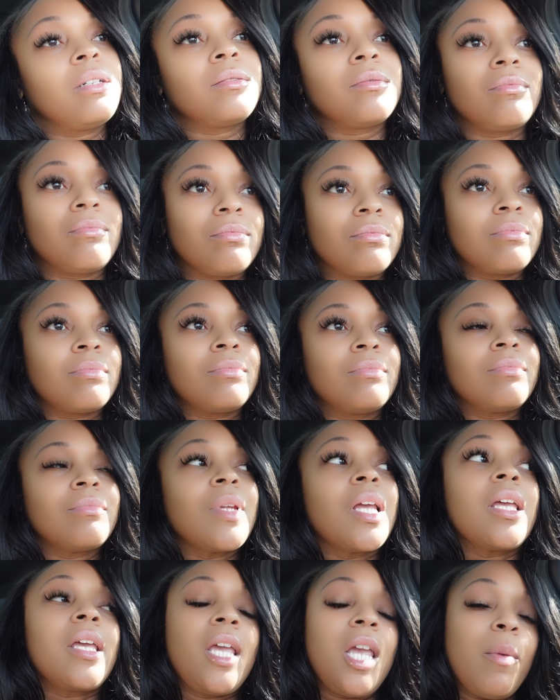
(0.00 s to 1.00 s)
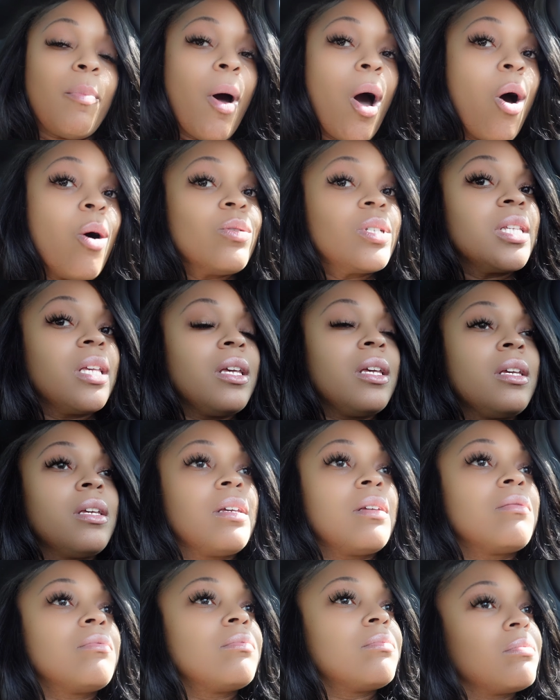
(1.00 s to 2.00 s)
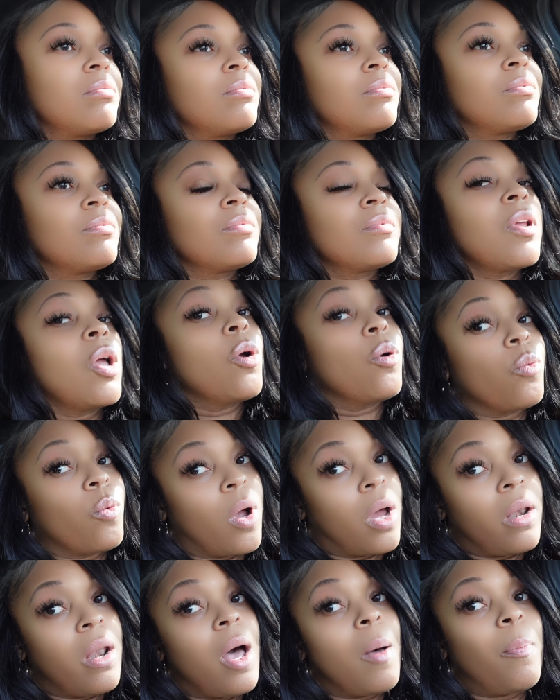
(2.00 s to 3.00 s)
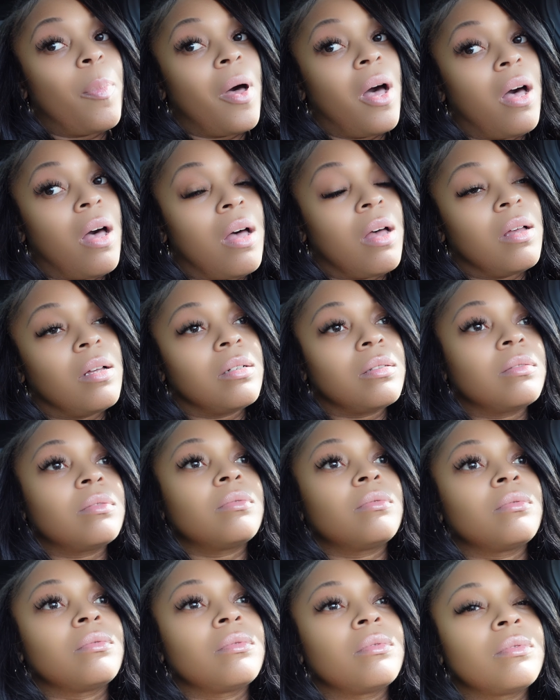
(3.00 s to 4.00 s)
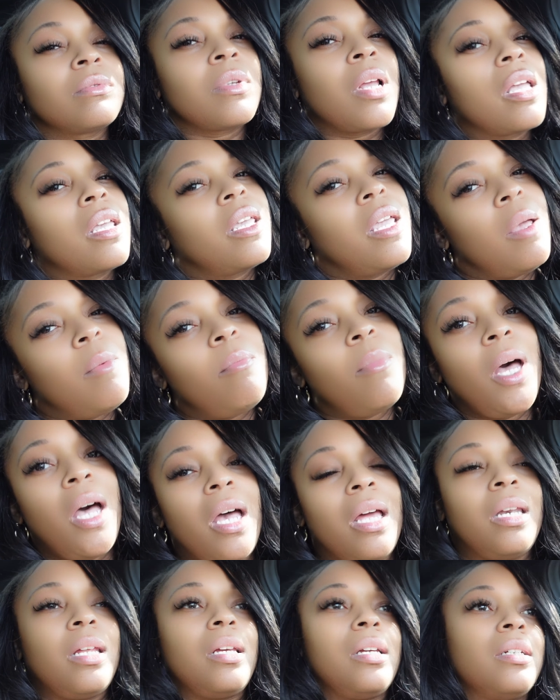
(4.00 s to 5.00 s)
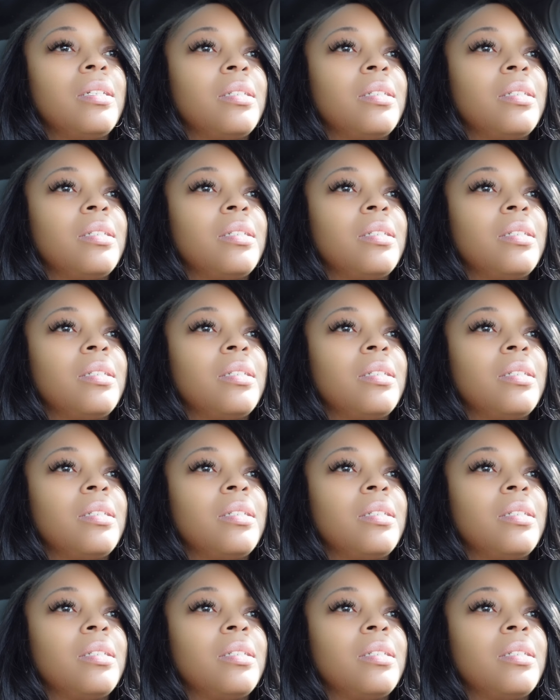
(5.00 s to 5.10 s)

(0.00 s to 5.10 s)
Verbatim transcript: check. Keep posing, check. Run up a check. Get money.